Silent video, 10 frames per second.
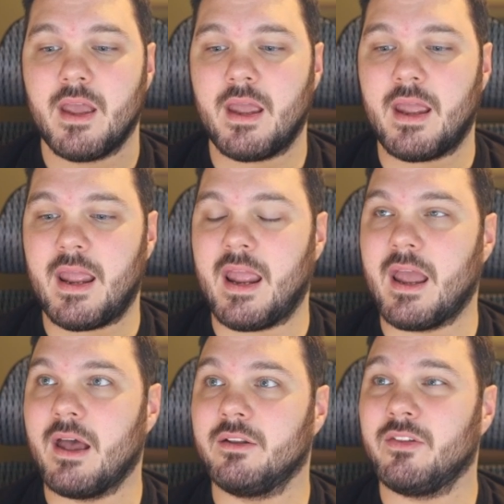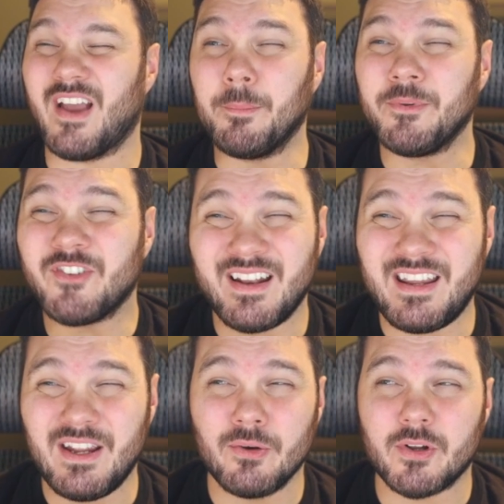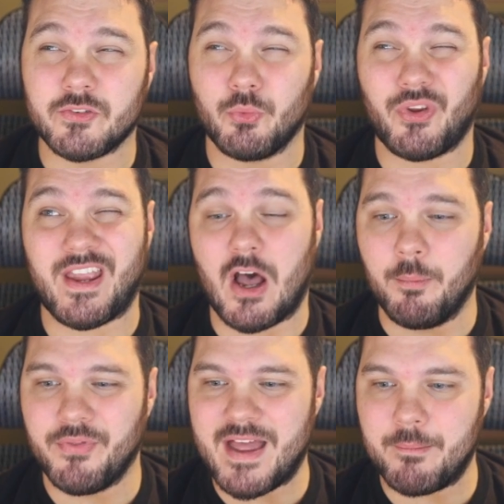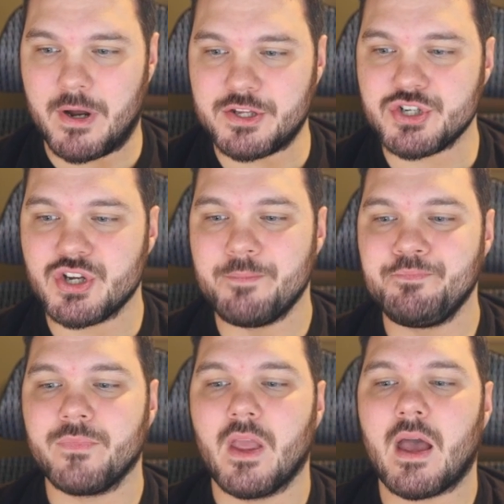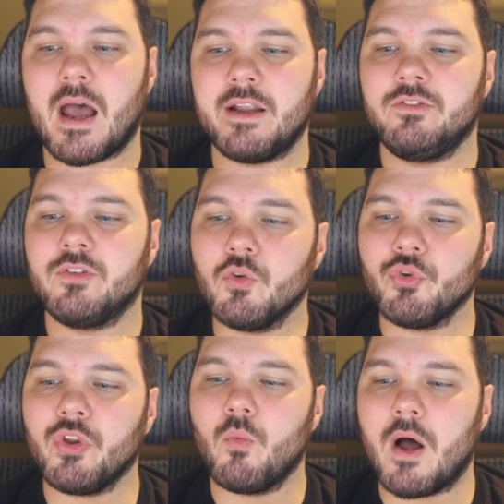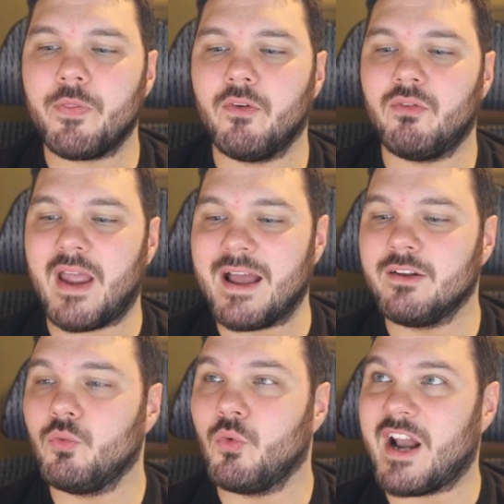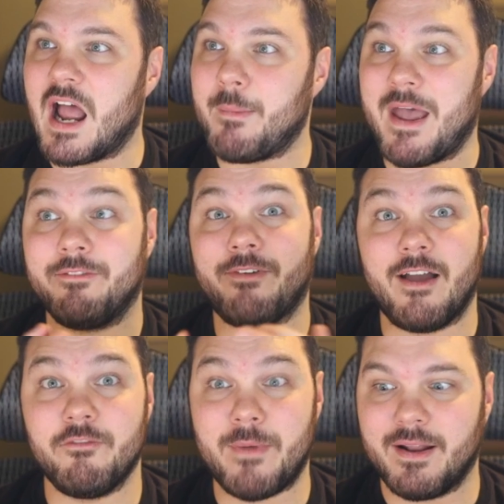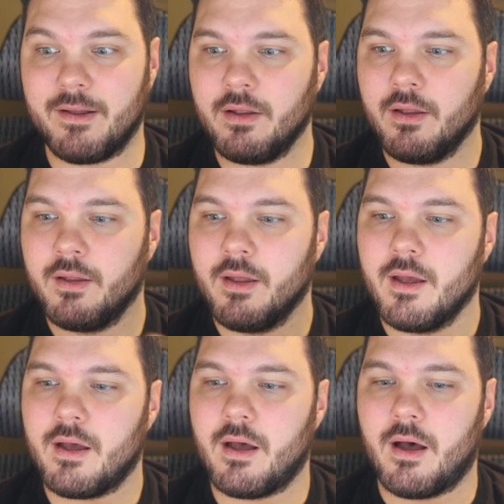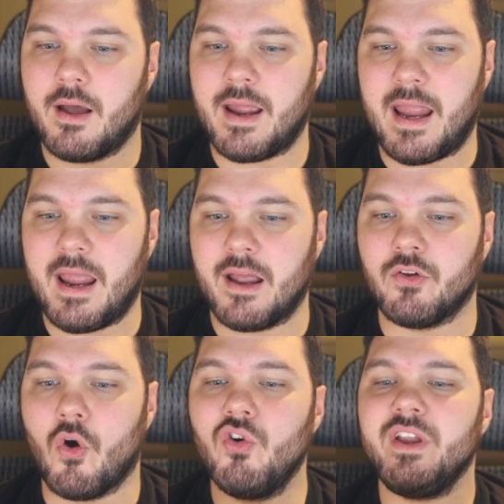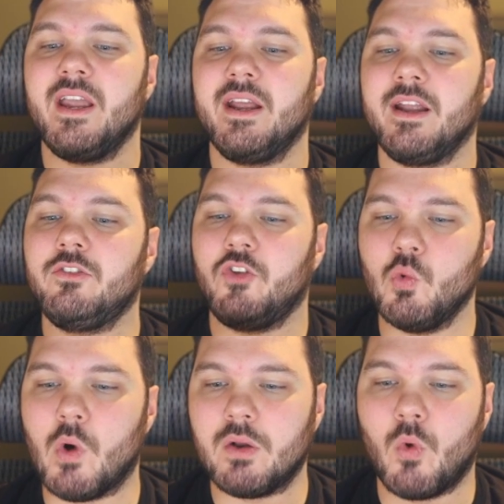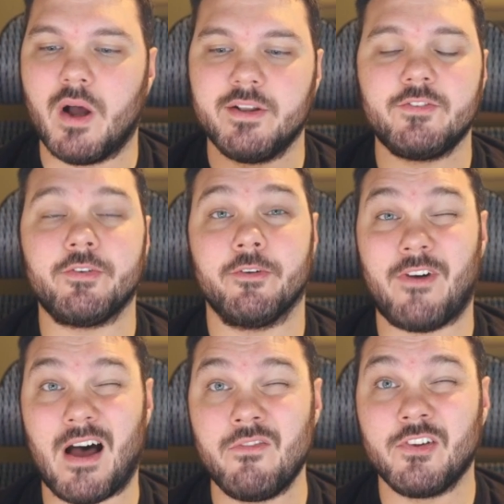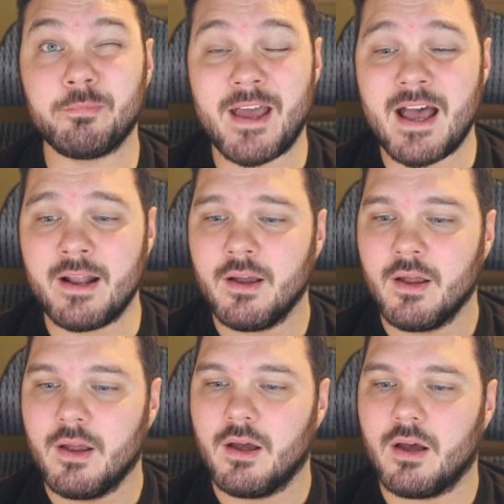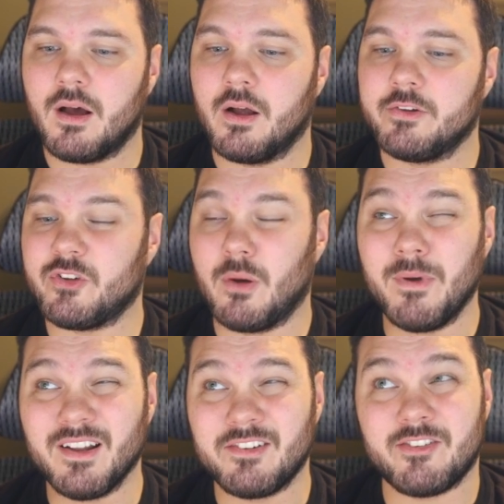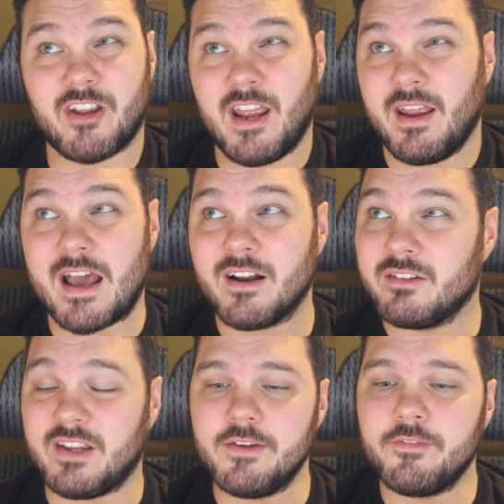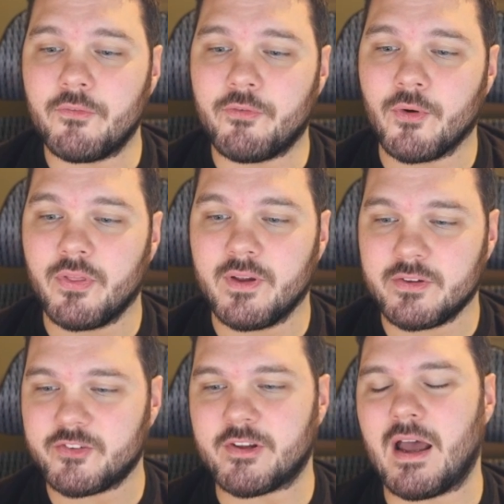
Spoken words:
And the upside here doesn't really help that much. I don't really want the land when I'm at 5 mana, and only getting 2 1/1s for 5 is bad. So I'm going to stay at a D for this.